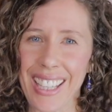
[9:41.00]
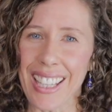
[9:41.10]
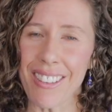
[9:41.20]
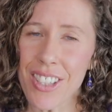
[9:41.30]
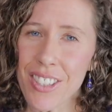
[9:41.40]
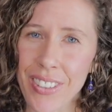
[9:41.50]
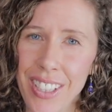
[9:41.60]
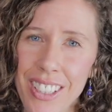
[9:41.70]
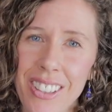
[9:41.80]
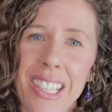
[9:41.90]
Give this
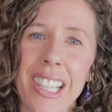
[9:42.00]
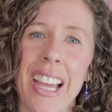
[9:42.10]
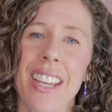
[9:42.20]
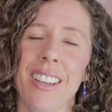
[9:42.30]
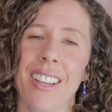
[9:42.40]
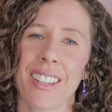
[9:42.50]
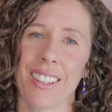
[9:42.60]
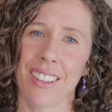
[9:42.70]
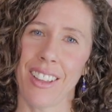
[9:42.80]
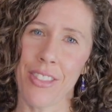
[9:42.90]
video a like,
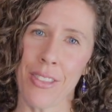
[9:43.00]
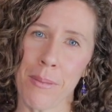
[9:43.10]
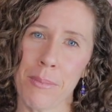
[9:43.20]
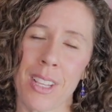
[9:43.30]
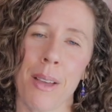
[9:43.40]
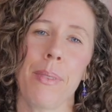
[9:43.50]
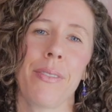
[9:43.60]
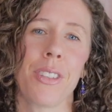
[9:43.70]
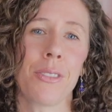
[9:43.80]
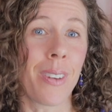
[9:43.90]
thumbs up
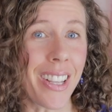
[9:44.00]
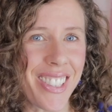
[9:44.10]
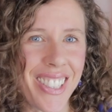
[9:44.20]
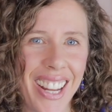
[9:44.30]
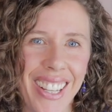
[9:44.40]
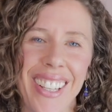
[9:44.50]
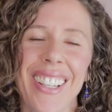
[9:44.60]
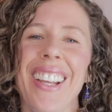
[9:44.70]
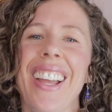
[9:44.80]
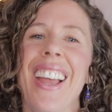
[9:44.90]
if you
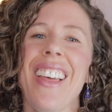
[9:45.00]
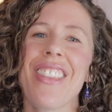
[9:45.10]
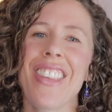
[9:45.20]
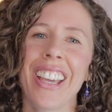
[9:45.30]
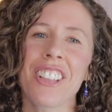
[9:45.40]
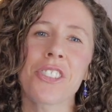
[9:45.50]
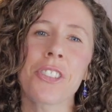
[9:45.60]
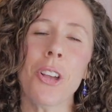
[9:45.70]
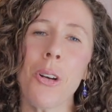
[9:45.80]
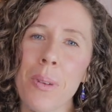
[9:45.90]
resonated. Thanks
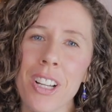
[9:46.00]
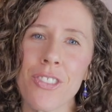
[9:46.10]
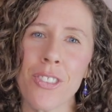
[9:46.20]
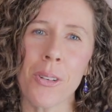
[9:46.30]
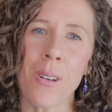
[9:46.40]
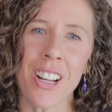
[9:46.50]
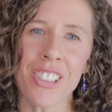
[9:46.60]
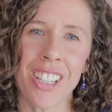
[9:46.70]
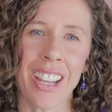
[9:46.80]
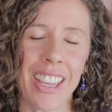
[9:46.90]
so much for
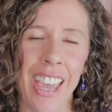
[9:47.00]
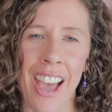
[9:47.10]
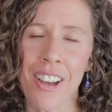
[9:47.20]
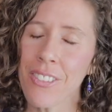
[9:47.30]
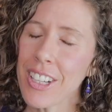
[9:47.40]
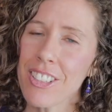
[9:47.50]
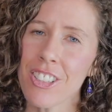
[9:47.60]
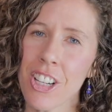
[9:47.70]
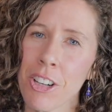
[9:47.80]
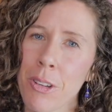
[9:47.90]
watching. I can't wait to
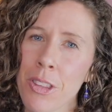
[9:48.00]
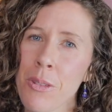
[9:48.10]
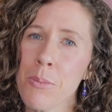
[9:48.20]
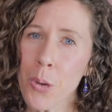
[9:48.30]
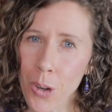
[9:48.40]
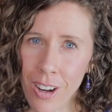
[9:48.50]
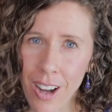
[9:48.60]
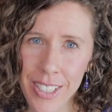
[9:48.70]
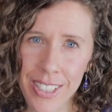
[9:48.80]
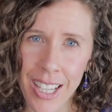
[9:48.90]
share with you more
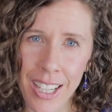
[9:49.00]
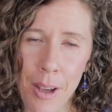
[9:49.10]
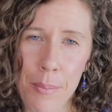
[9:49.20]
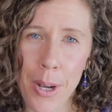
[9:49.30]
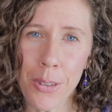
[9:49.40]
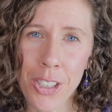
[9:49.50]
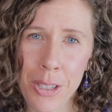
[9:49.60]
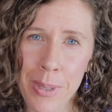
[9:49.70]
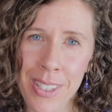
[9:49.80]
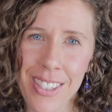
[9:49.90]
content about
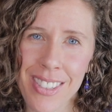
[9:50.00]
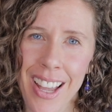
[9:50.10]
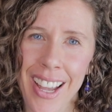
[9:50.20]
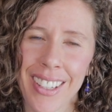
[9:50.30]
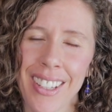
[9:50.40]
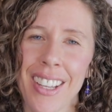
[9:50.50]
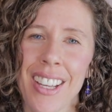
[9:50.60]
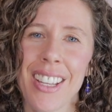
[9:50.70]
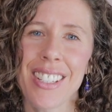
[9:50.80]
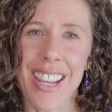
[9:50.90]
human design.
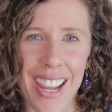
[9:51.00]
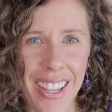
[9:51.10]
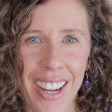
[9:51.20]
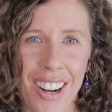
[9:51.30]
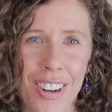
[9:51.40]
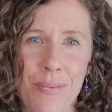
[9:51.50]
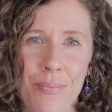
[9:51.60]
Take care.